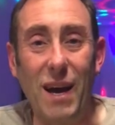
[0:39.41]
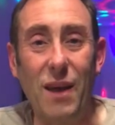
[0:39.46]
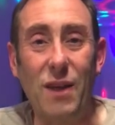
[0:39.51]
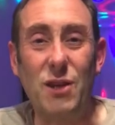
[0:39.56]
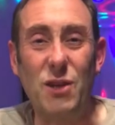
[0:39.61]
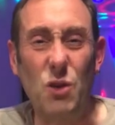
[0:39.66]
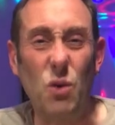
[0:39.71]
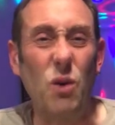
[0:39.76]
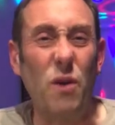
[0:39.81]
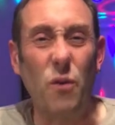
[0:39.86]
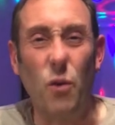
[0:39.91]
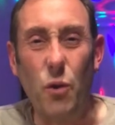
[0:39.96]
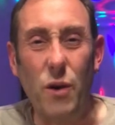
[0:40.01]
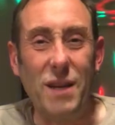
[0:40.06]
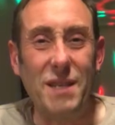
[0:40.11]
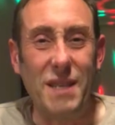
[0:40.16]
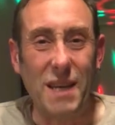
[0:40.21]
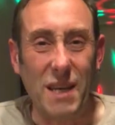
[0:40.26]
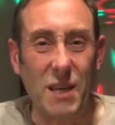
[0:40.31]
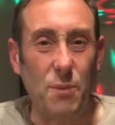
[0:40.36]
sort of
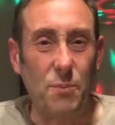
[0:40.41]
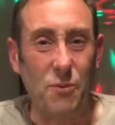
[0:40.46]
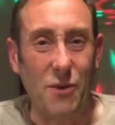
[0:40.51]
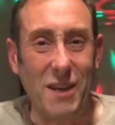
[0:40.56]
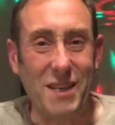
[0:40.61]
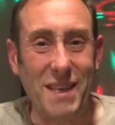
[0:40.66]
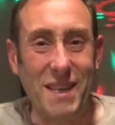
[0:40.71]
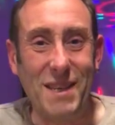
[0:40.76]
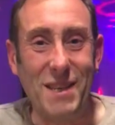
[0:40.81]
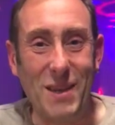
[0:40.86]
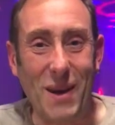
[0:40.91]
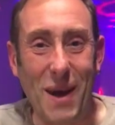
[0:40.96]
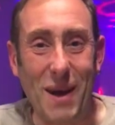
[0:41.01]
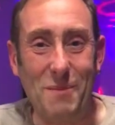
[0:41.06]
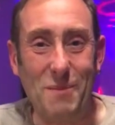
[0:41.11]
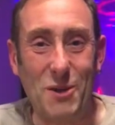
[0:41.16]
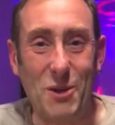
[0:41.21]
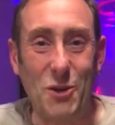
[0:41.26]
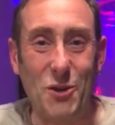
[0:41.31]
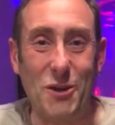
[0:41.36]
Orient Expressy
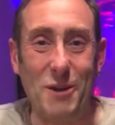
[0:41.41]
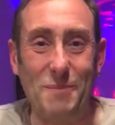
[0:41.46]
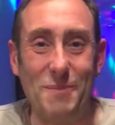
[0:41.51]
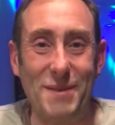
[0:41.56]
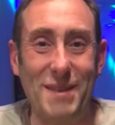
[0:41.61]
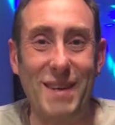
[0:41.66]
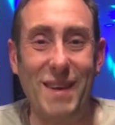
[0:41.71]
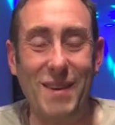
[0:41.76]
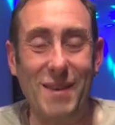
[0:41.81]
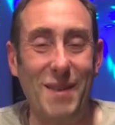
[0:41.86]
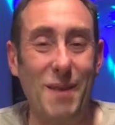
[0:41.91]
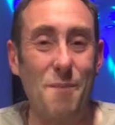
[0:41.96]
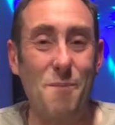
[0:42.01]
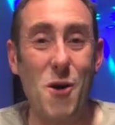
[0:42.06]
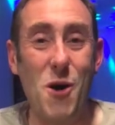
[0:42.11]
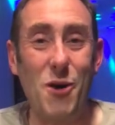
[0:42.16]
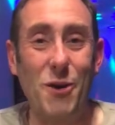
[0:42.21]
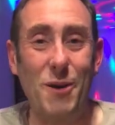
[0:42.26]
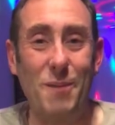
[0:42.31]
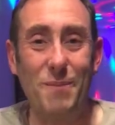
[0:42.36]
type trip, the
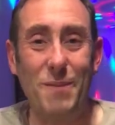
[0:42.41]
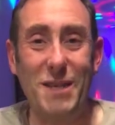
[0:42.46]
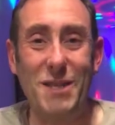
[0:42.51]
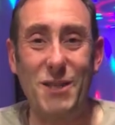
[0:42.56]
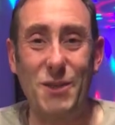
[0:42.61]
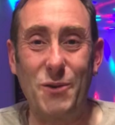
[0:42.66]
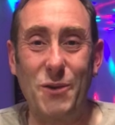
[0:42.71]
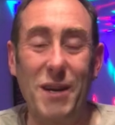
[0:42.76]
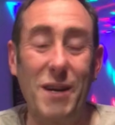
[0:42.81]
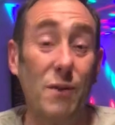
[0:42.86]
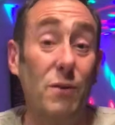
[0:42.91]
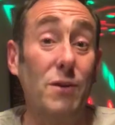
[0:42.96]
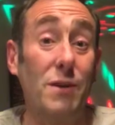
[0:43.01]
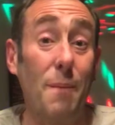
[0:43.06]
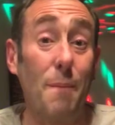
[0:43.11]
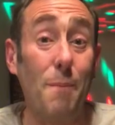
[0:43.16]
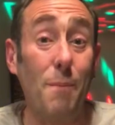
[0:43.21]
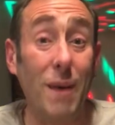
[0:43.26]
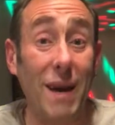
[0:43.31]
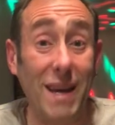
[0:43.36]
murder mystery, and it was
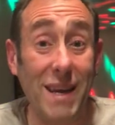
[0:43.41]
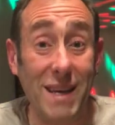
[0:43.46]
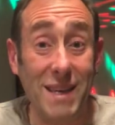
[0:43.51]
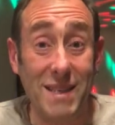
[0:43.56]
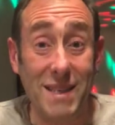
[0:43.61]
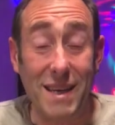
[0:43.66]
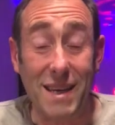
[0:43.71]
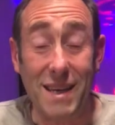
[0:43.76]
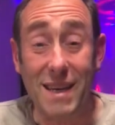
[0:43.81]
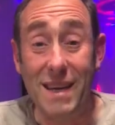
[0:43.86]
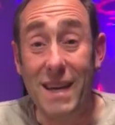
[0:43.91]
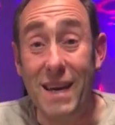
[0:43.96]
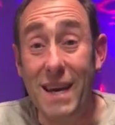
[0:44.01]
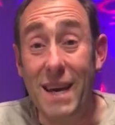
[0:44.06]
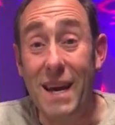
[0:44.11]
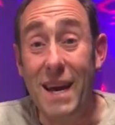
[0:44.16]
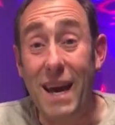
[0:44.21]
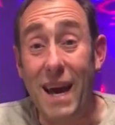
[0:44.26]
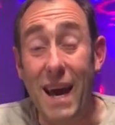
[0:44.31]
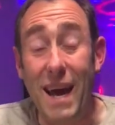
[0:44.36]
amazing.
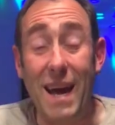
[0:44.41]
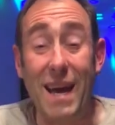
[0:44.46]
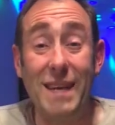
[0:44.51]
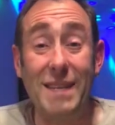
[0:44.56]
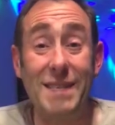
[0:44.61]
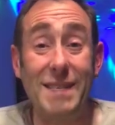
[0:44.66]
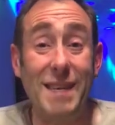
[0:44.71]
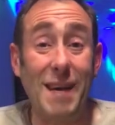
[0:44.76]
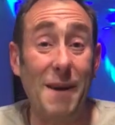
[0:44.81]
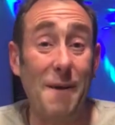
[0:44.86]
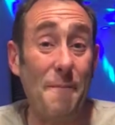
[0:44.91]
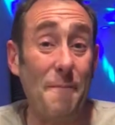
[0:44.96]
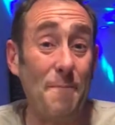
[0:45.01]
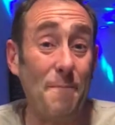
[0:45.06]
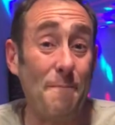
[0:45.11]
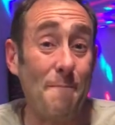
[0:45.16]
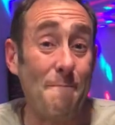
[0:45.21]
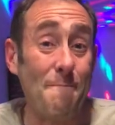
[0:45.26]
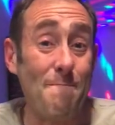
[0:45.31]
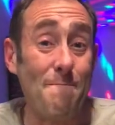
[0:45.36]
And
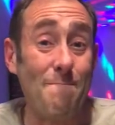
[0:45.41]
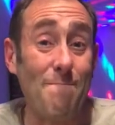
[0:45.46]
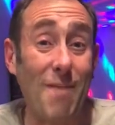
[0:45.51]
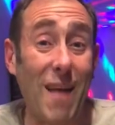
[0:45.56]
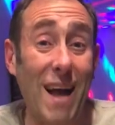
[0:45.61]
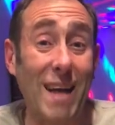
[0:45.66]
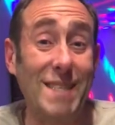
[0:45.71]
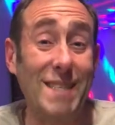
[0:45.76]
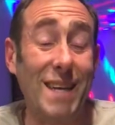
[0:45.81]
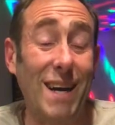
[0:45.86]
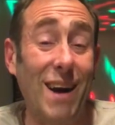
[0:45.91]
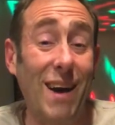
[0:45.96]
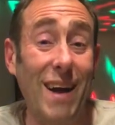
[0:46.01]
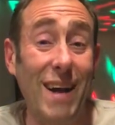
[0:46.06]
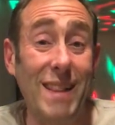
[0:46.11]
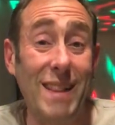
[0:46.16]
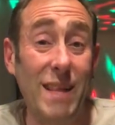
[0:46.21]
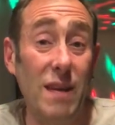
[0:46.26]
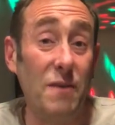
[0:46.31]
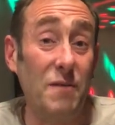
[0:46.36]
I
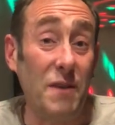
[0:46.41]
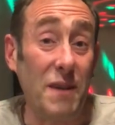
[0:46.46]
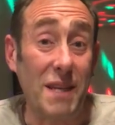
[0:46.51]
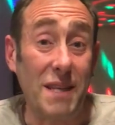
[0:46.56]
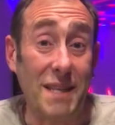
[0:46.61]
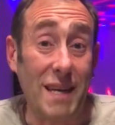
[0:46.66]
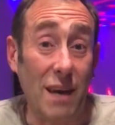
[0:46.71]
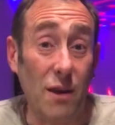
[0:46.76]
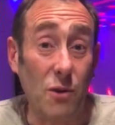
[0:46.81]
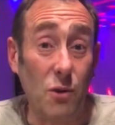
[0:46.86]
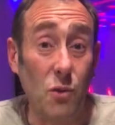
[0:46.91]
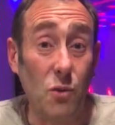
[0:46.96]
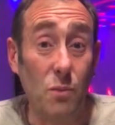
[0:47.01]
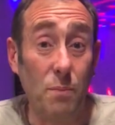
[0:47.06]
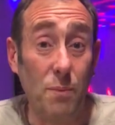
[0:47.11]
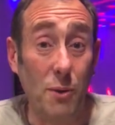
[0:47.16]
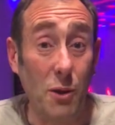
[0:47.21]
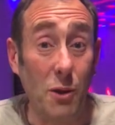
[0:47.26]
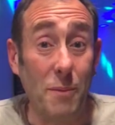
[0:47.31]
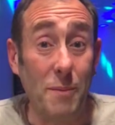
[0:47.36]
live in a town called
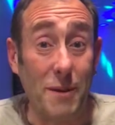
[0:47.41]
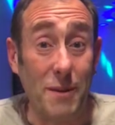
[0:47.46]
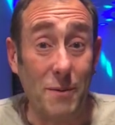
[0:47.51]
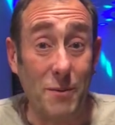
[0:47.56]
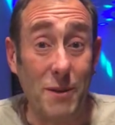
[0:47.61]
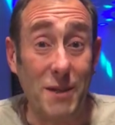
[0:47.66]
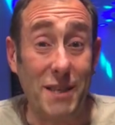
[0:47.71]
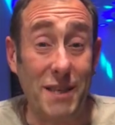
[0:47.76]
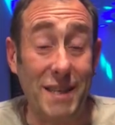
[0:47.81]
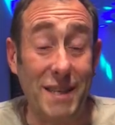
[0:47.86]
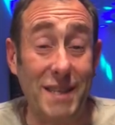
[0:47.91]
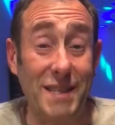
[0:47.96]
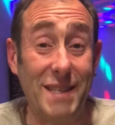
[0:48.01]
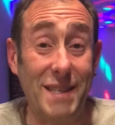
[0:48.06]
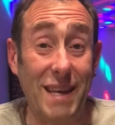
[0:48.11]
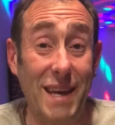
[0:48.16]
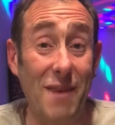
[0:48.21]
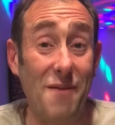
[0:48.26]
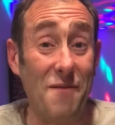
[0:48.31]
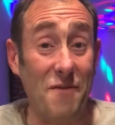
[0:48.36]
Pullman, which is
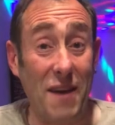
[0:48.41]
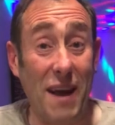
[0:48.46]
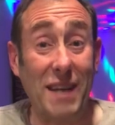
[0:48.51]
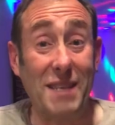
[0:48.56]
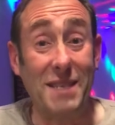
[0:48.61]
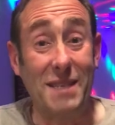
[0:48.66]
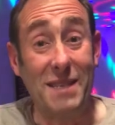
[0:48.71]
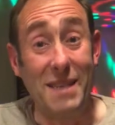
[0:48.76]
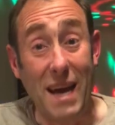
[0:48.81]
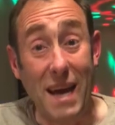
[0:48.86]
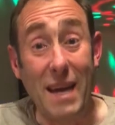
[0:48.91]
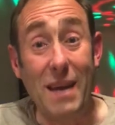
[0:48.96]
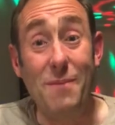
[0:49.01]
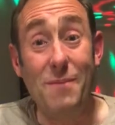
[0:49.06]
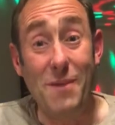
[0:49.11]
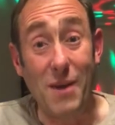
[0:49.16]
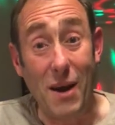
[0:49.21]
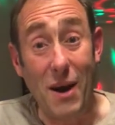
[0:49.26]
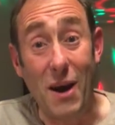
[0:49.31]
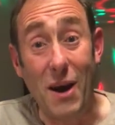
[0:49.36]
in fact
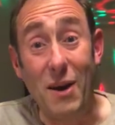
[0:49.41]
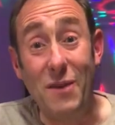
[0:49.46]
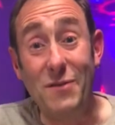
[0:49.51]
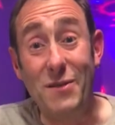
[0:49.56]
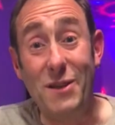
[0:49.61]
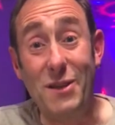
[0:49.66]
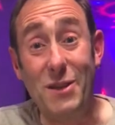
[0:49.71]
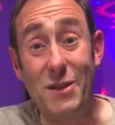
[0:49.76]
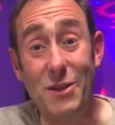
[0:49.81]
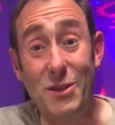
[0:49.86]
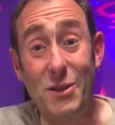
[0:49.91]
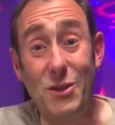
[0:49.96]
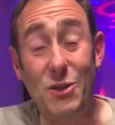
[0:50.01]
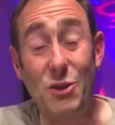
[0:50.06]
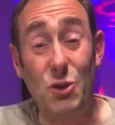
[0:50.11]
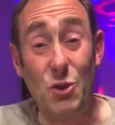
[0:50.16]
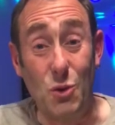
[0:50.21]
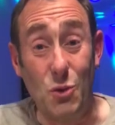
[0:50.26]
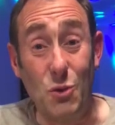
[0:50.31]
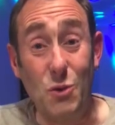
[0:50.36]
named after
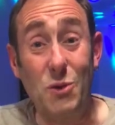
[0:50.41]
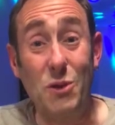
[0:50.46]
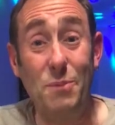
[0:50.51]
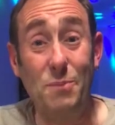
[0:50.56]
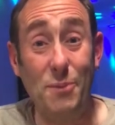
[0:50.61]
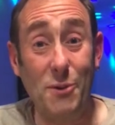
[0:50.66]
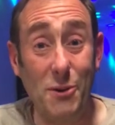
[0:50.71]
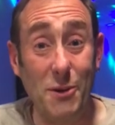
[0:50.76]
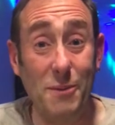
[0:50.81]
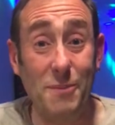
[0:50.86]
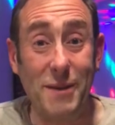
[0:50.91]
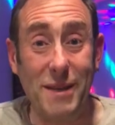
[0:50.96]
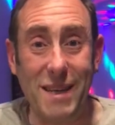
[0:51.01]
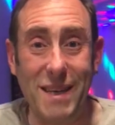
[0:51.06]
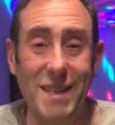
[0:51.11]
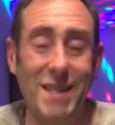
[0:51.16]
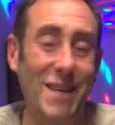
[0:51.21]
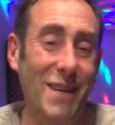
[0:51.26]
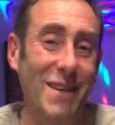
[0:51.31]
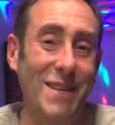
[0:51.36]
George Pullman.
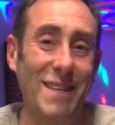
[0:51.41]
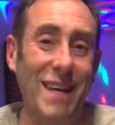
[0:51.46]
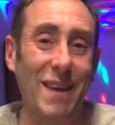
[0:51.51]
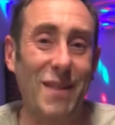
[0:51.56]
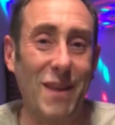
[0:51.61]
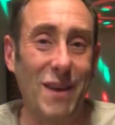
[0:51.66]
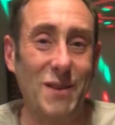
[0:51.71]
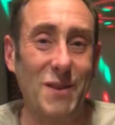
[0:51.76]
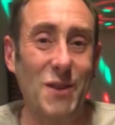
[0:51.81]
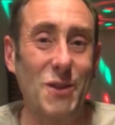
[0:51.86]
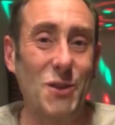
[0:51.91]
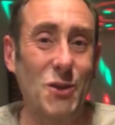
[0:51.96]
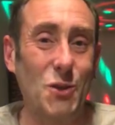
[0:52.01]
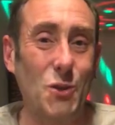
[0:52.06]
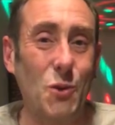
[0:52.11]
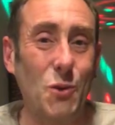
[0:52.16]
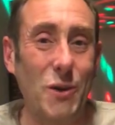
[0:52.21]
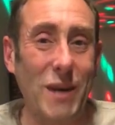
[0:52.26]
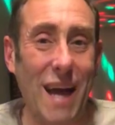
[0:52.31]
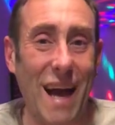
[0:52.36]
It turns out that the
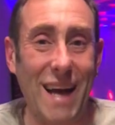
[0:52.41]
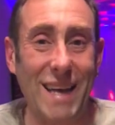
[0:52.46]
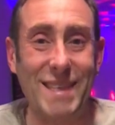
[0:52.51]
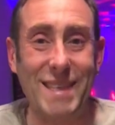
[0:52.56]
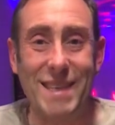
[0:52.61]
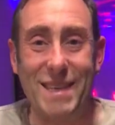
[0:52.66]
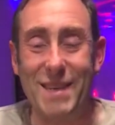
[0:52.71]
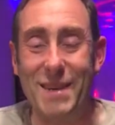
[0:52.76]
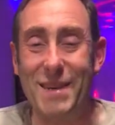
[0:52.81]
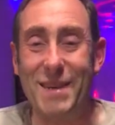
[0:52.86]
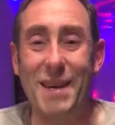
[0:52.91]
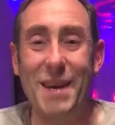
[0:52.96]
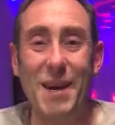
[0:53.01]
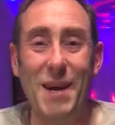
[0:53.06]
story has it that